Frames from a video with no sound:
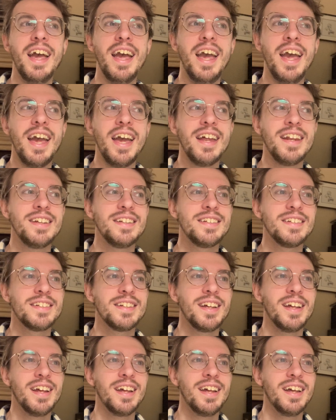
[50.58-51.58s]
And
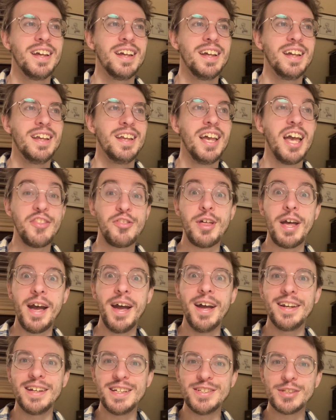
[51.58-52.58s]
at the
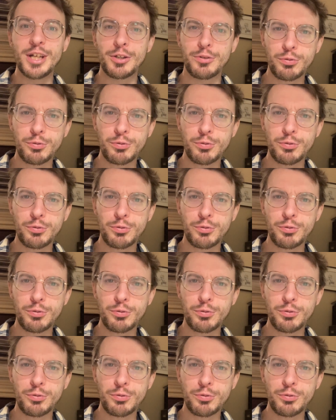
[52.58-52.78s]
end, he's like,